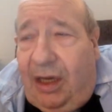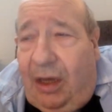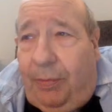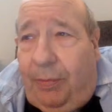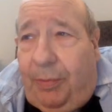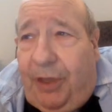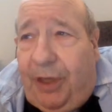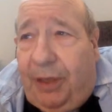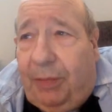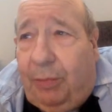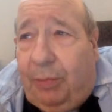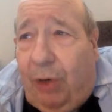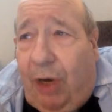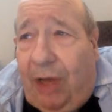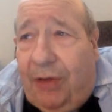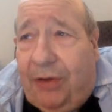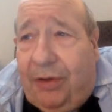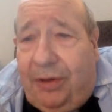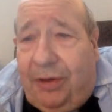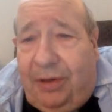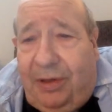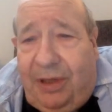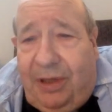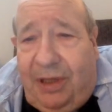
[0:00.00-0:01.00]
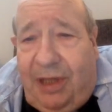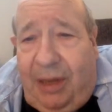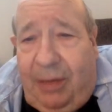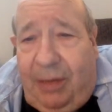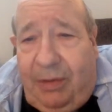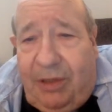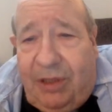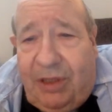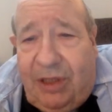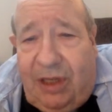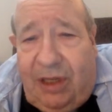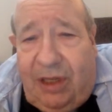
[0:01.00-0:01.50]
big brother that
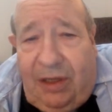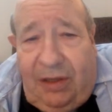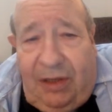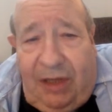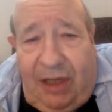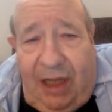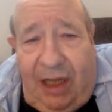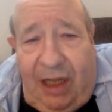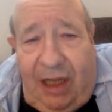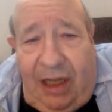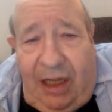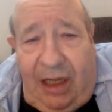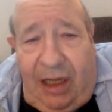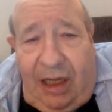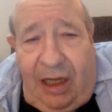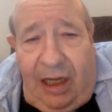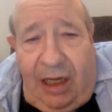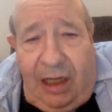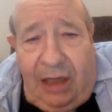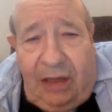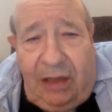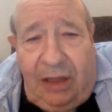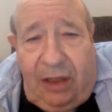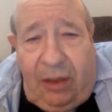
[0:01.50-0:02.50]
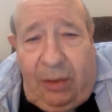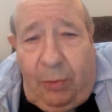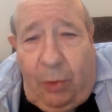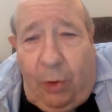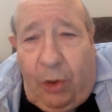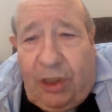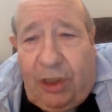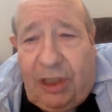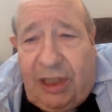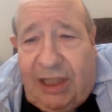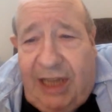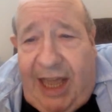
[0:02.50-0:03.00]
was a little
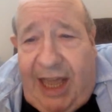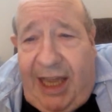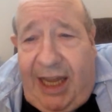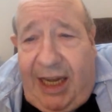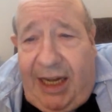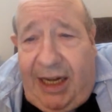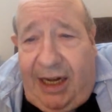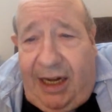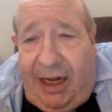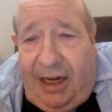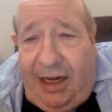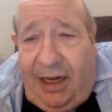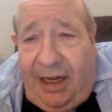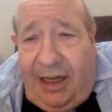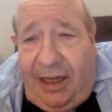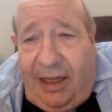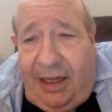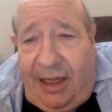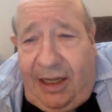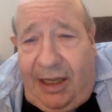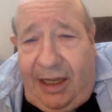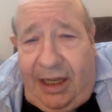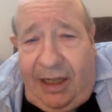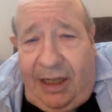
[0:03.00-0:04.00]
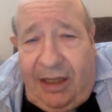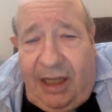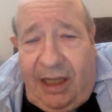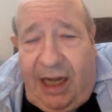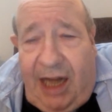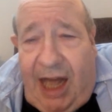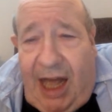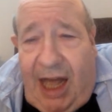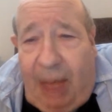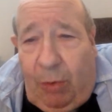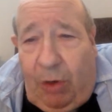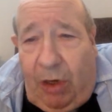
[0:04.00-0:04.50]
more sane
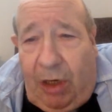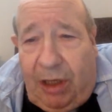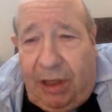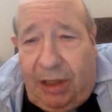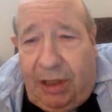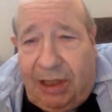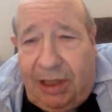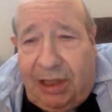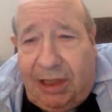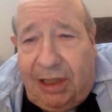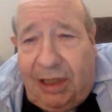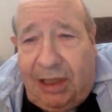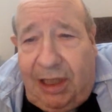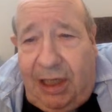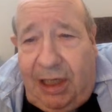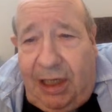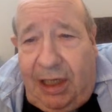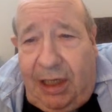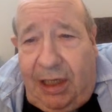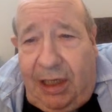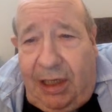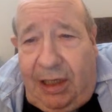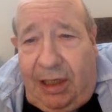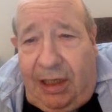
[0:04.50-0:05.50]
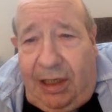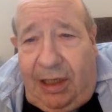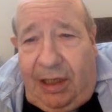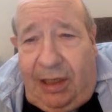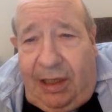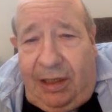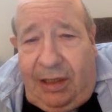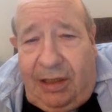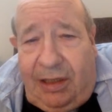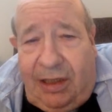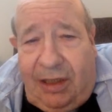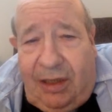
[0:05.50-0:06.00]
than I was.
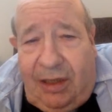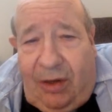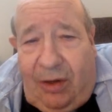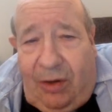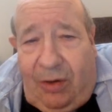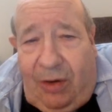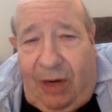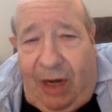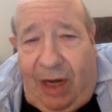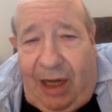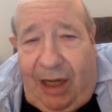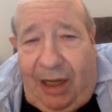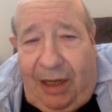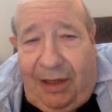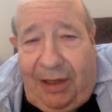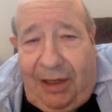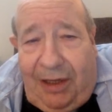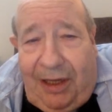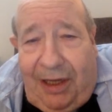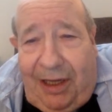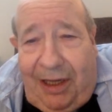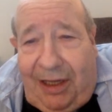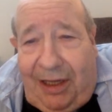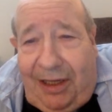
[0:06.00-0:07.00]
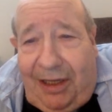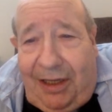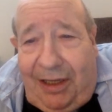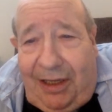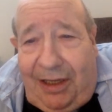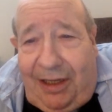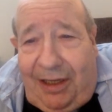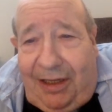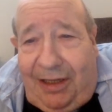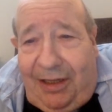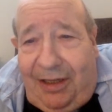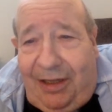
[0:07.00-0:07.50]
So,
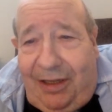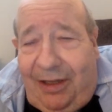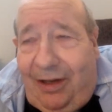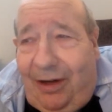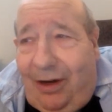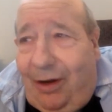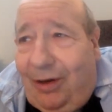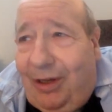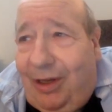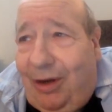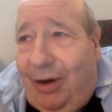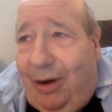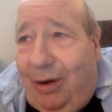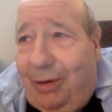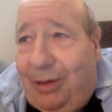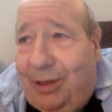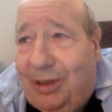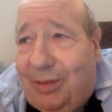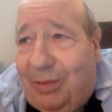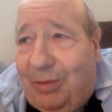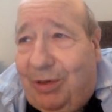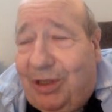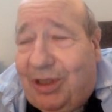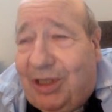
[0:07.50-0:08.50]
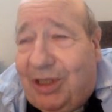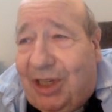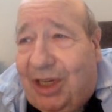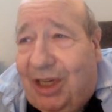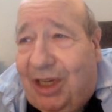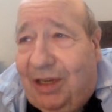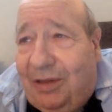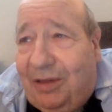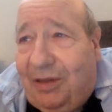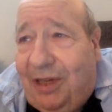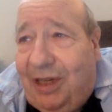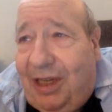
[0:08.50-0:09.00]
you know, he always was
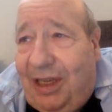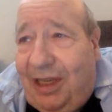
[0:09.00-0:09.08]
a